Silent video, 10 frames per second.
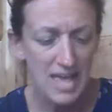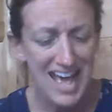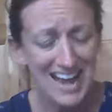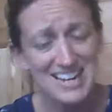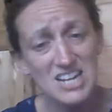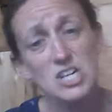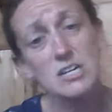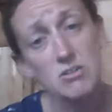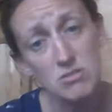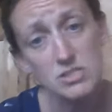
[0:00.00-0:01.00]
And actually,
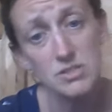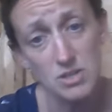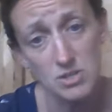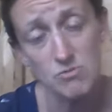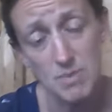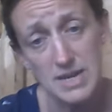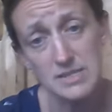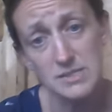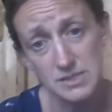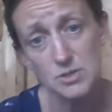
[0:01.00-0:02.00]
lots of those remains
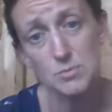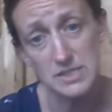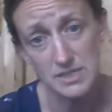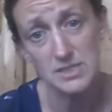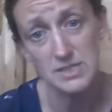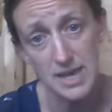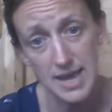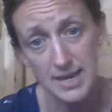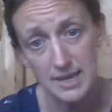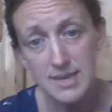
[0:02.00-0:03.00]
can still be seen
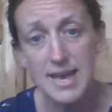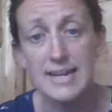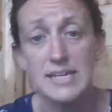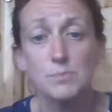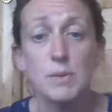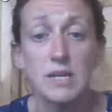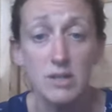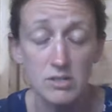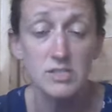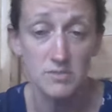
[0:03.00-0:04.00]
today. And it's
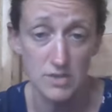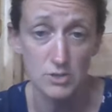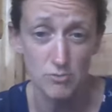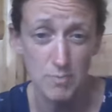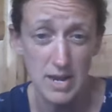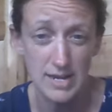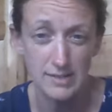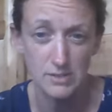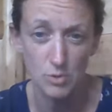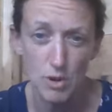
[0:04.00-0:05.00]
because of those
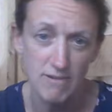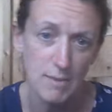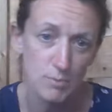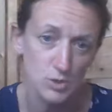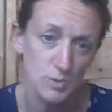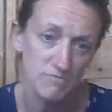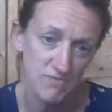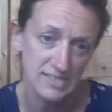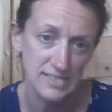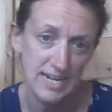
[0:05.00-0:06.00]
remains that we're able to
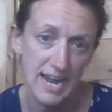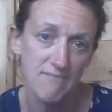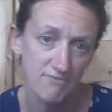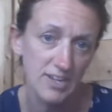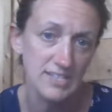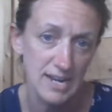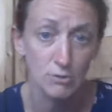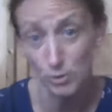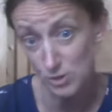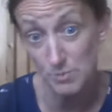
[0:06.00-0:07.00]
investigate and find out
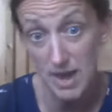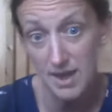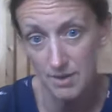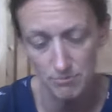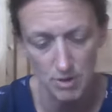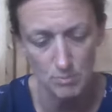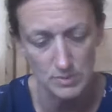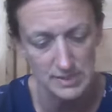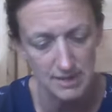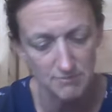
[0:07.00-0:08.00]
lots about how the
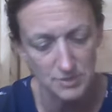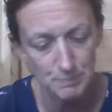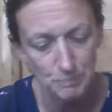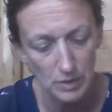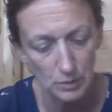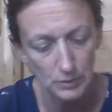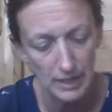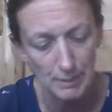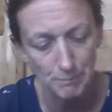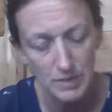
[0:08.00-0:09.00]
Romans lived. Okay.
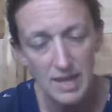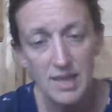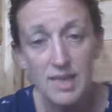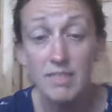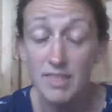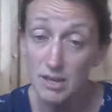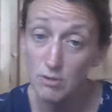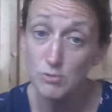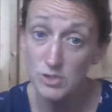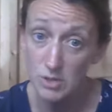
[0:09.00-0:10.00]
They
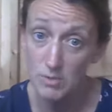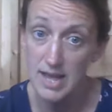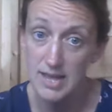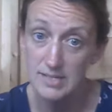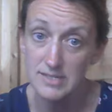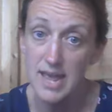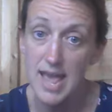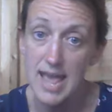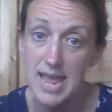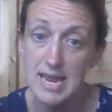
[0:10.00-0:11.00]
also had
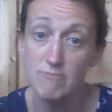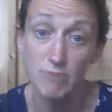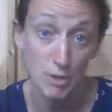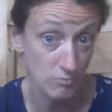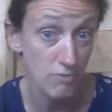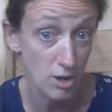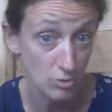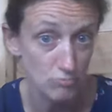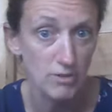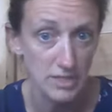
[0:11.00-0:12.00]
a Roman road
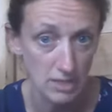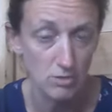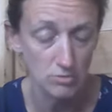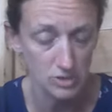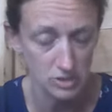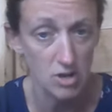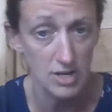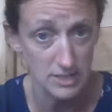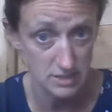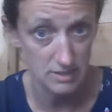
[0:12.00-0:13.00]
running
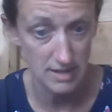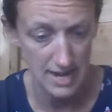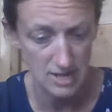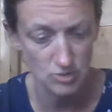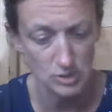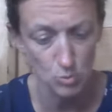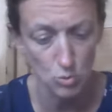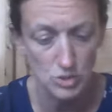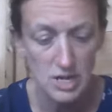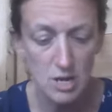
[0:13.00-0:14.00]
alongside Hadrian's Wall
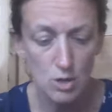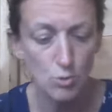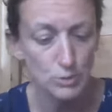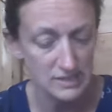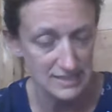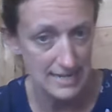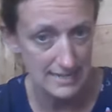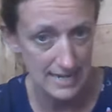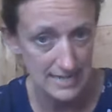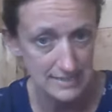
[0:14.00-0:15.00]
called
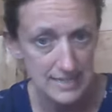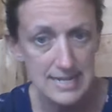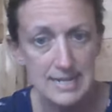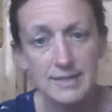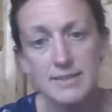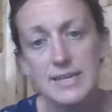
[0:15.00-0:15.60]
Stainsgate. Now, they